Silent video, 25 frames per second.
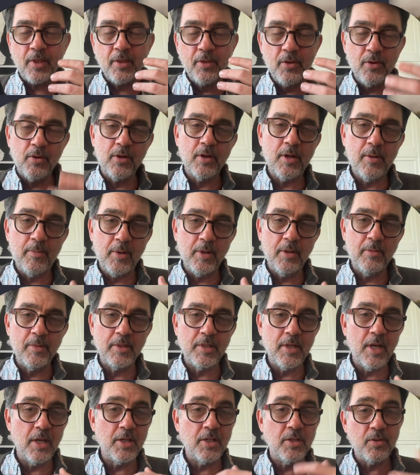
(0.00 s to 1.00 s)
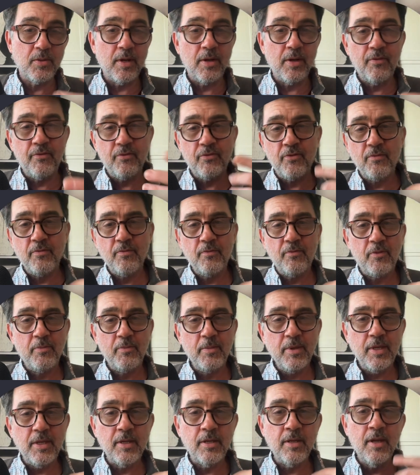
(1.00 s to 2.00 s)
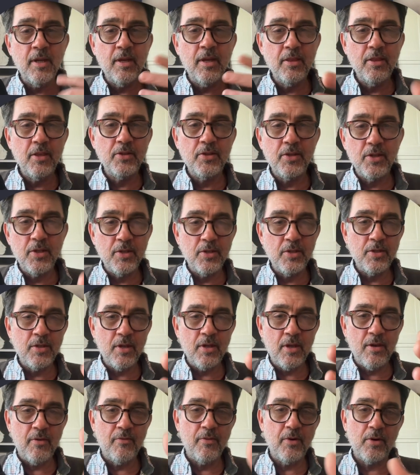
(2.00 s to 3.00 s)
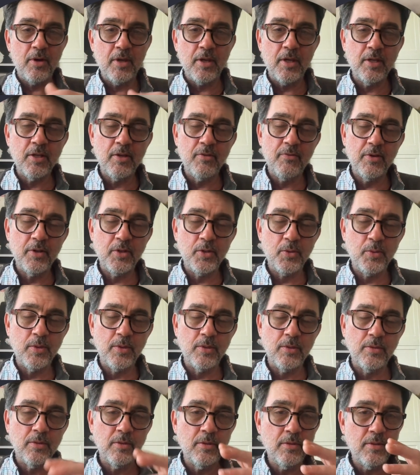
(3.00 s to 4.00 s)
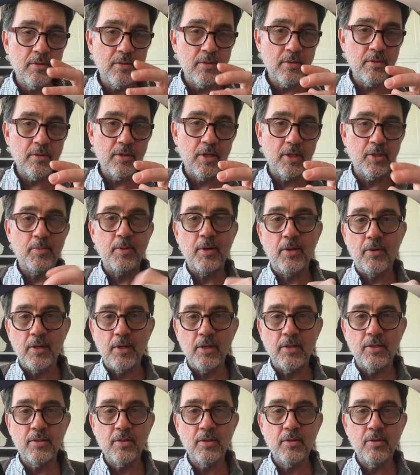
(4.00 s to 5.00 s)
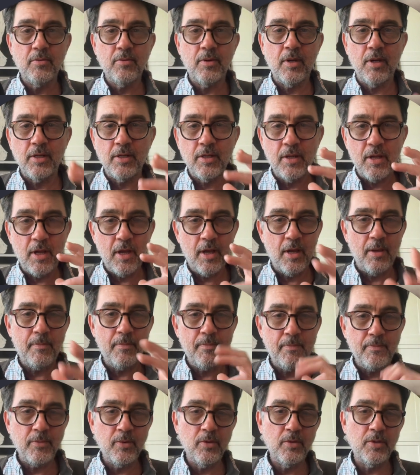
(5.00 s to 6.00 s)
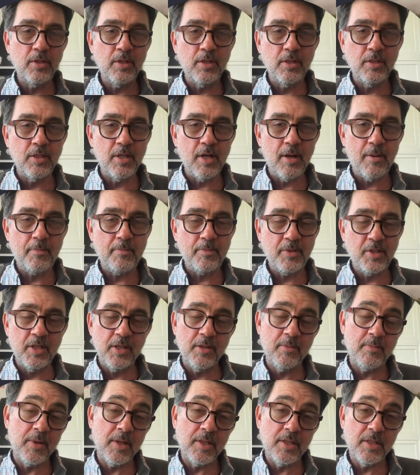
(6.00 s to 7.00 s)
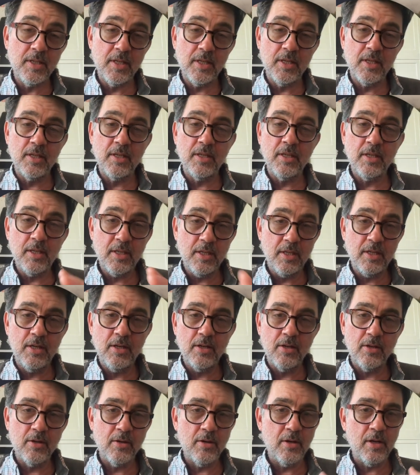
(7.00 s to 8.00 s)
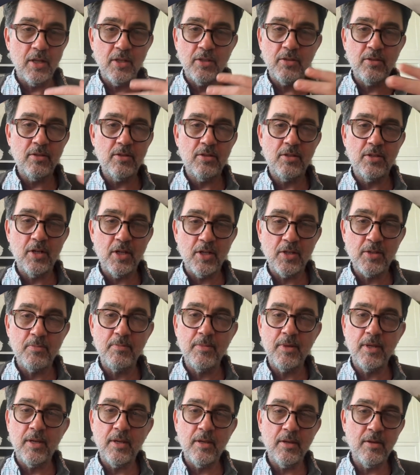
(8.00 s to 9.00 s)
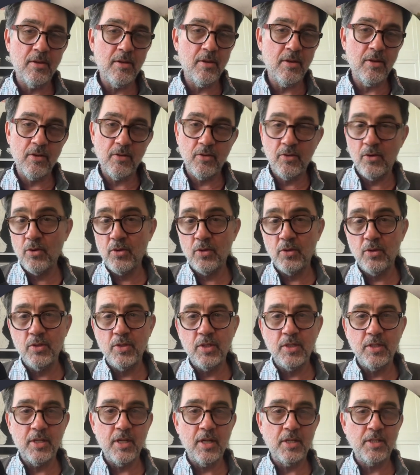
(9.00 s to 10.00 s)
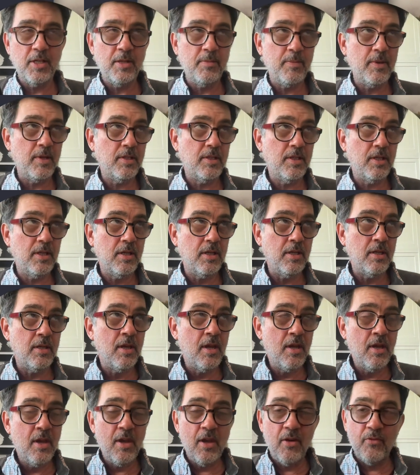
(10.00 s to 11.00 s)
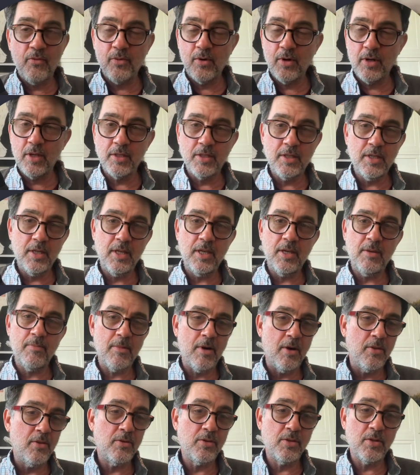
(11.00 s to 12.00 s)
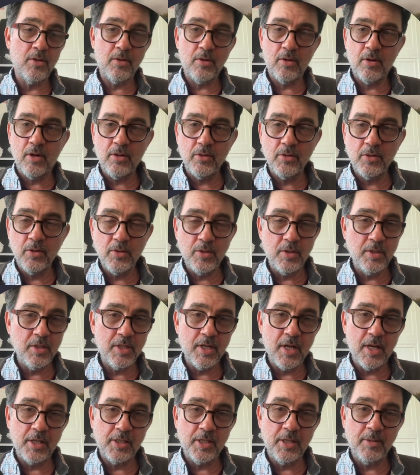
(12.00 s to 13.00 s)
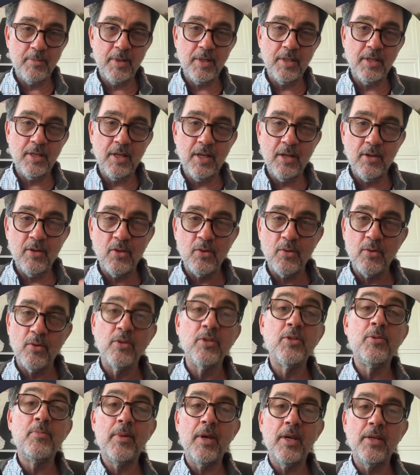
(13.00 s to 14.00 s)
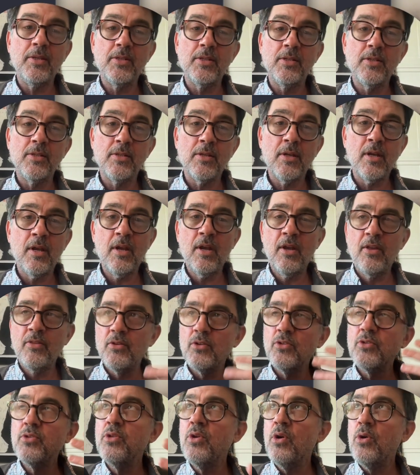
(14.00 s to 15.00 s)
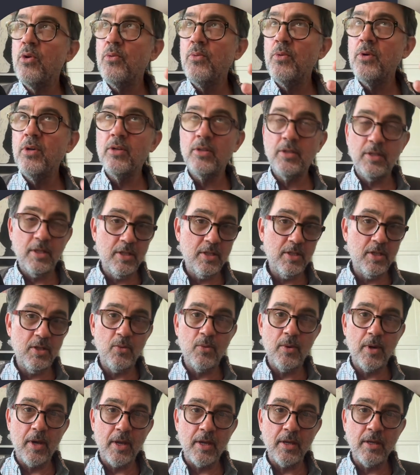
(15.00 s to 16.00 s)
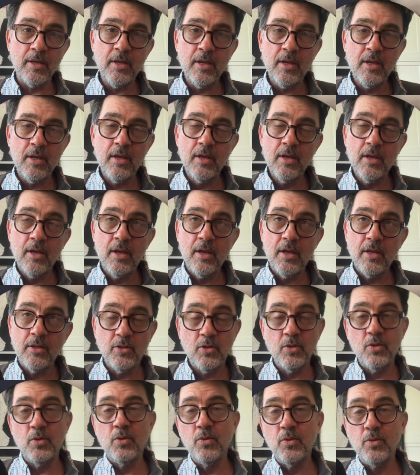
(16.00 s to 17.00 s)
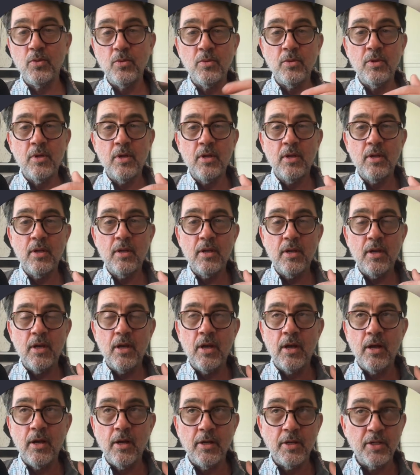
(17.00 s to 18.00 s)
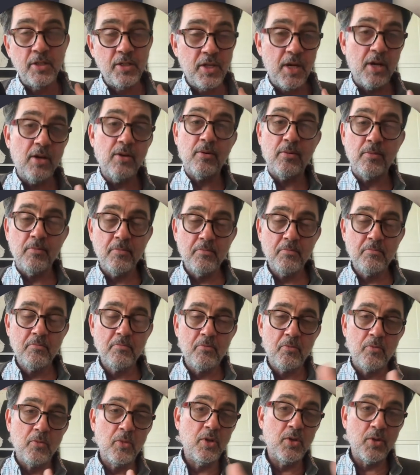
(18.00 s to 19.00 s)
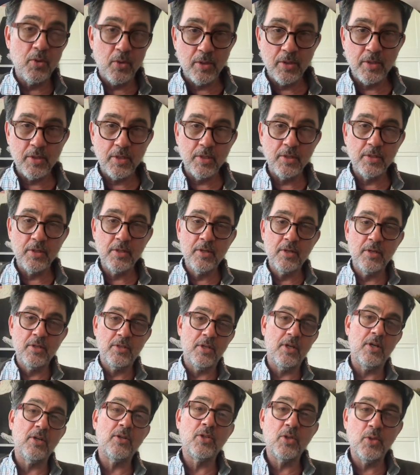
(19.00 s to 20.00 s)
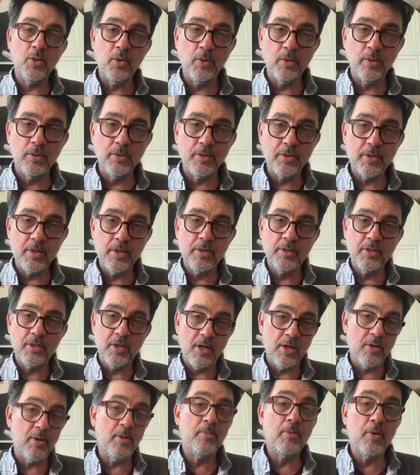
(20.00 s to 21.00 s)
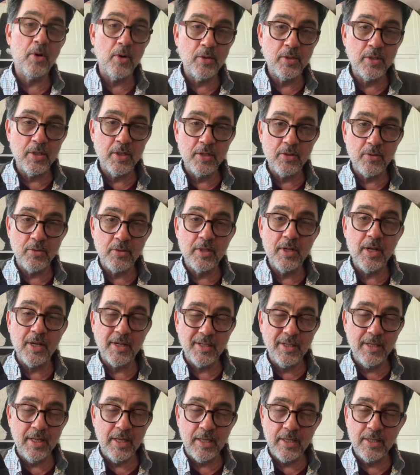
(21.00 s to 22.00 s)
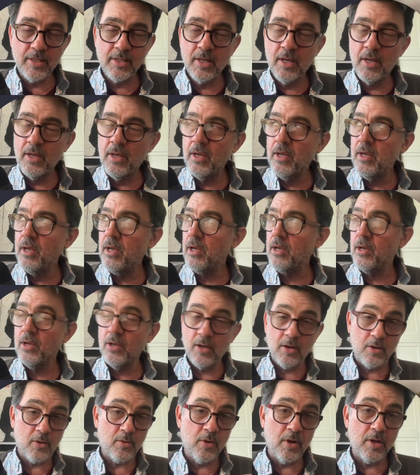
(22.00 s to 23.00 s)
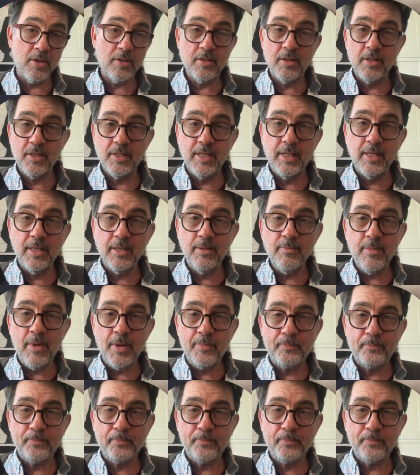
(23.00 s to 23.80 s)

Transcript: are a couple limitations, right? For me, this is a very individual experience, right? I'm using ChatGPT here. It's just me. You're using ChatGPT. If we're on a team, others are all using ChatGPT in their own spaces. There's no real easy way to share resources, share tools, share approaches or techniques across the team.